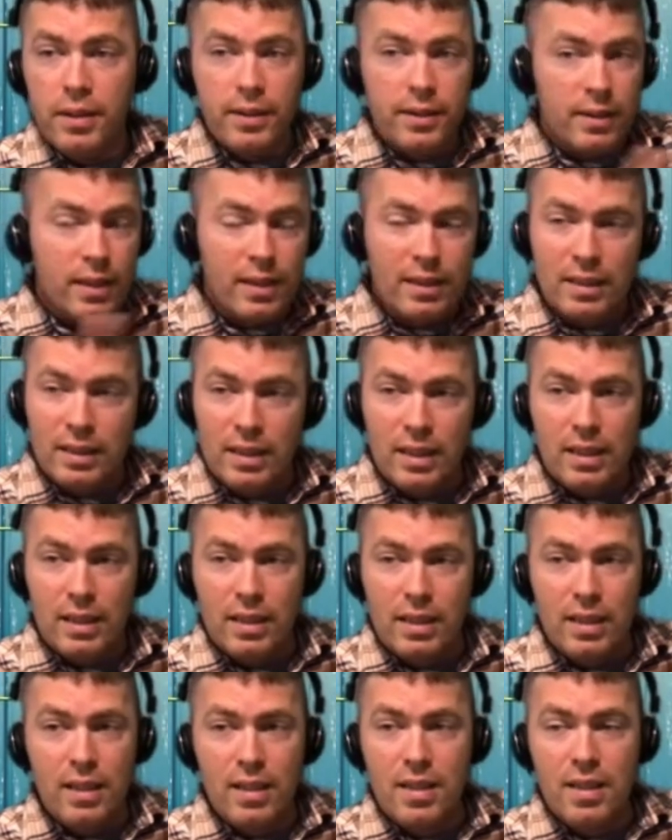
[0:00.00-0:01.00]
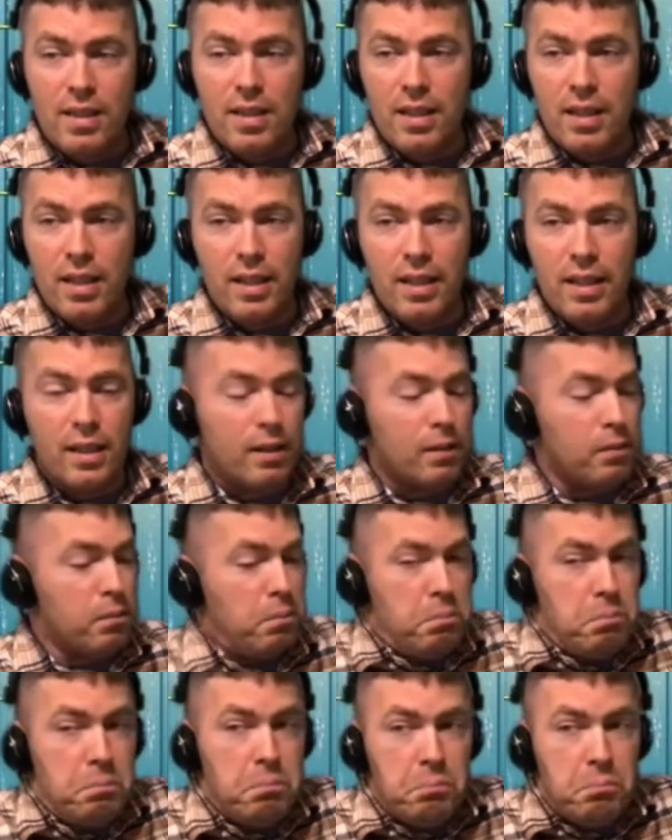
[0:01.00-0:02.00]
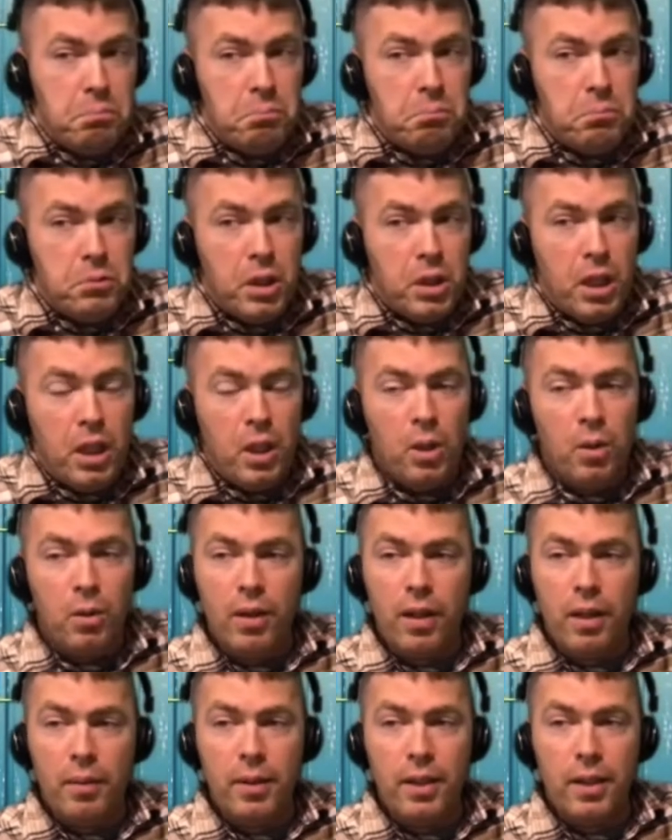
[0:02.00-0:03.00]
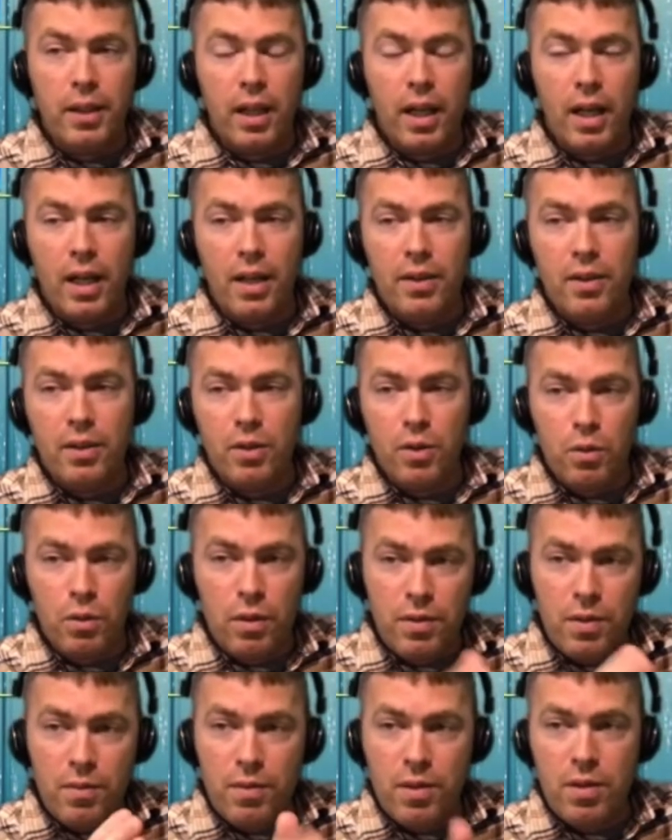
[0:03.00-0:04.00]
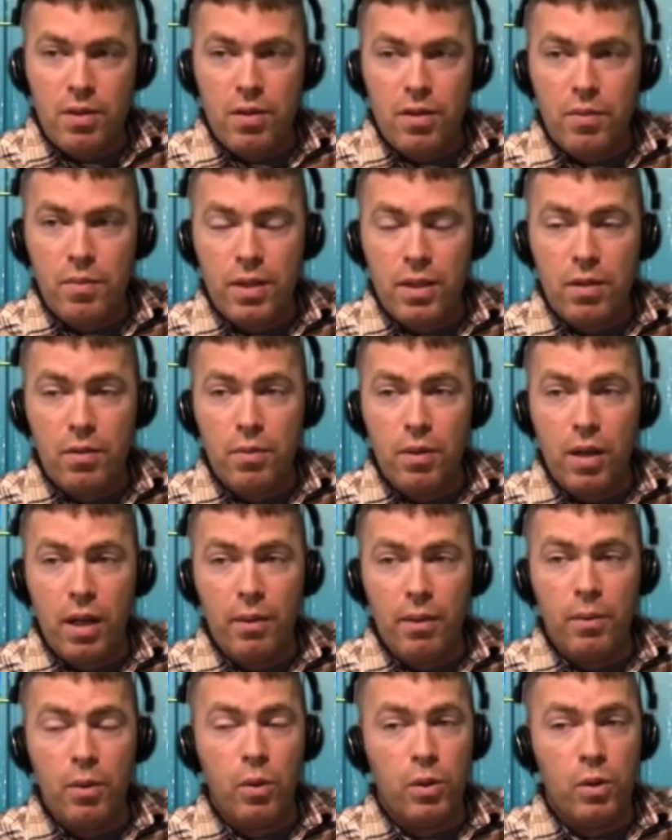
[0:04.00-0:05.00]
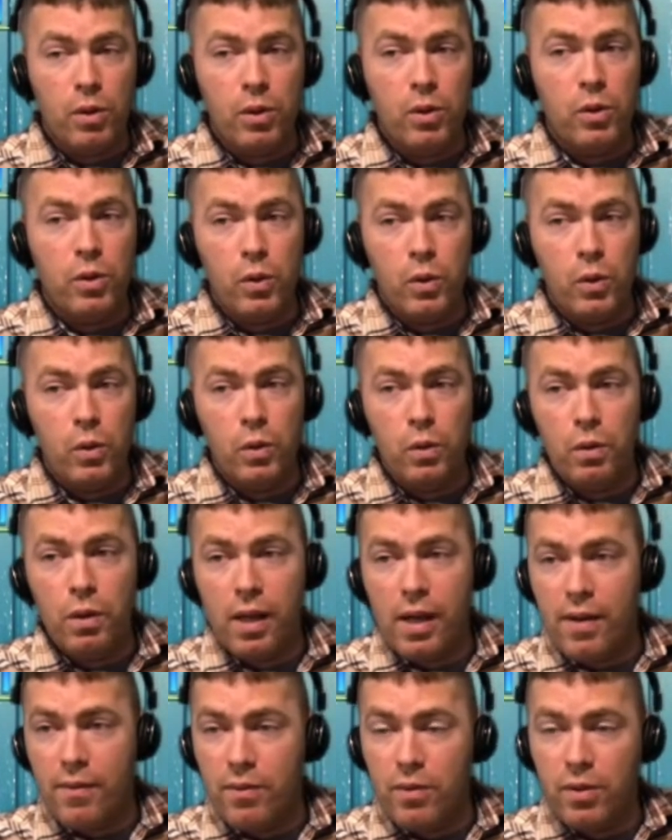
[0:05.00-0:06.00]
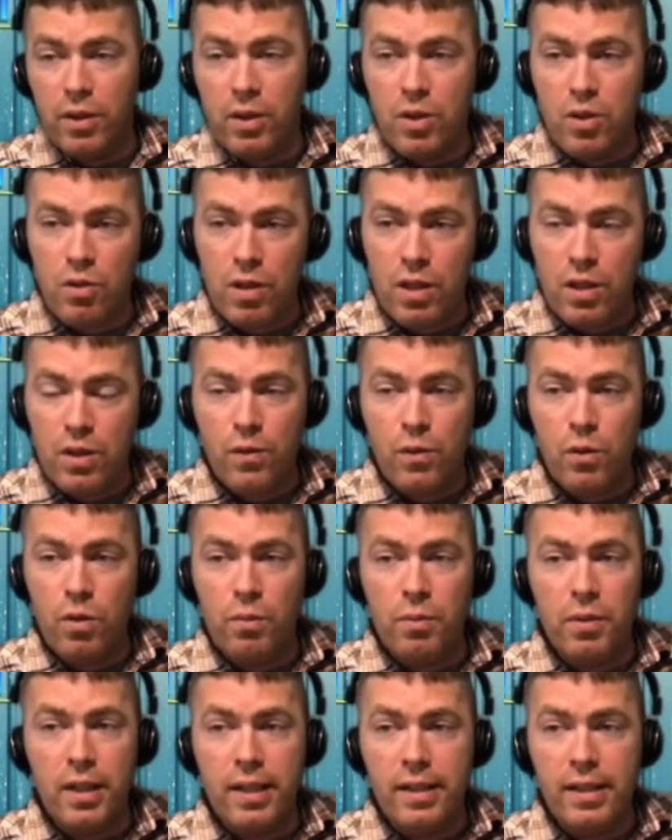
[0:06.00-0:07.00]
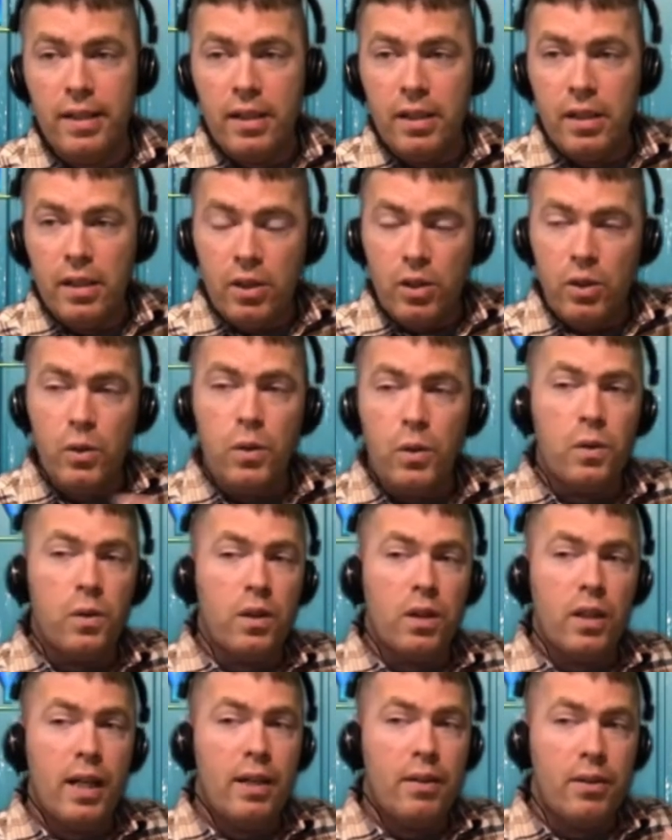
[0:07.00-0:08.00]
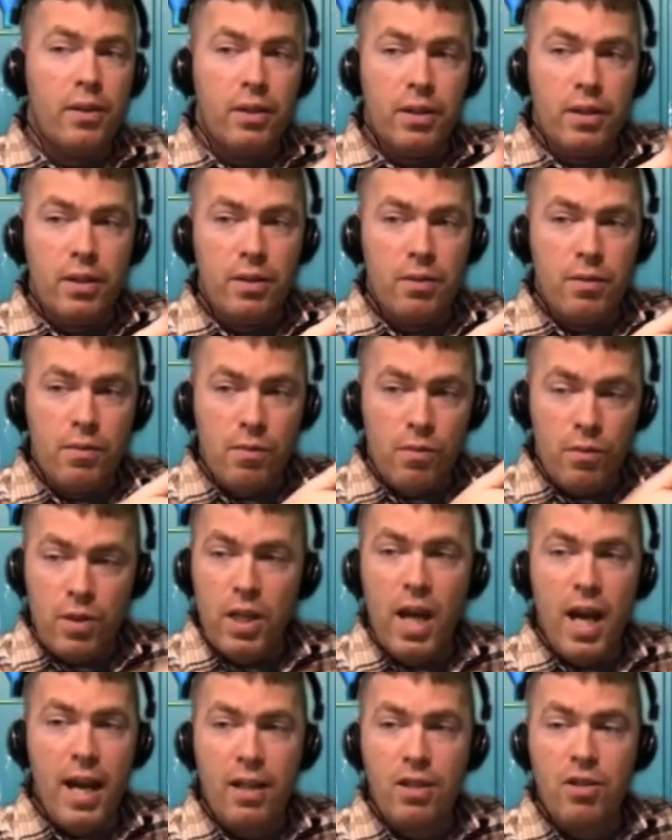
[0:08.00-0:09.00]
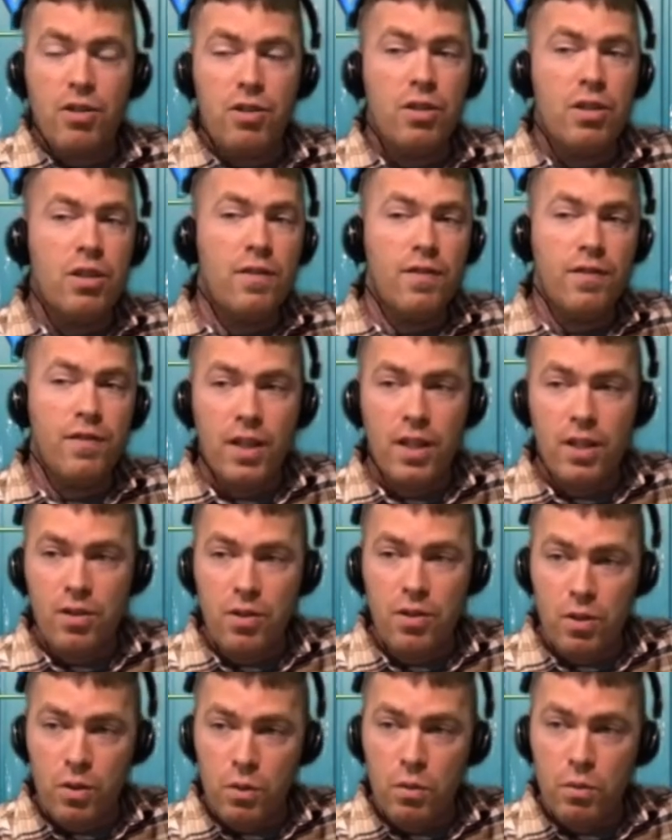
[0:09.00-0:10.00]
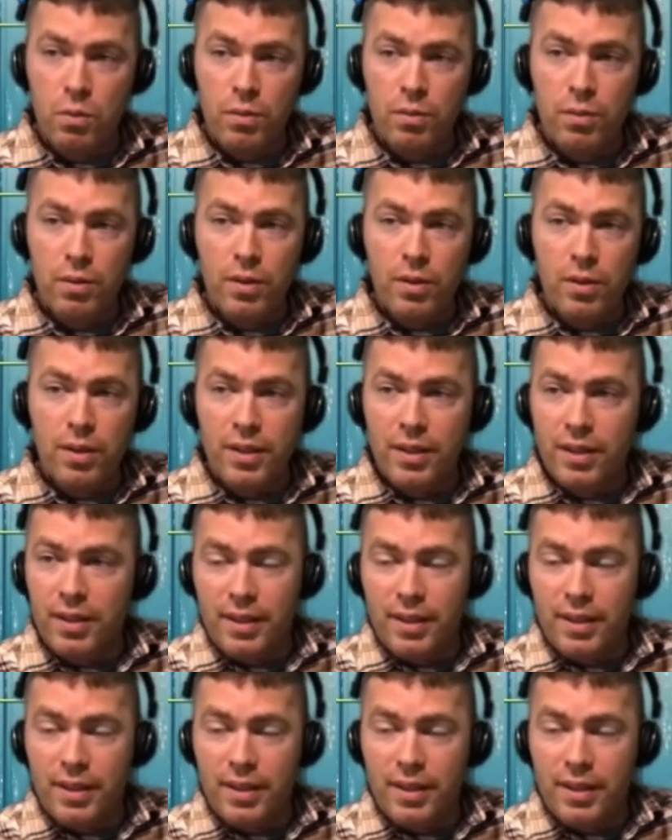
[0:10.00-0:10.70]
That's it. It's like, you know, I'm like, either you have some serious mental problem or you have really transformed that you don't allow the reactions to phase you. Right.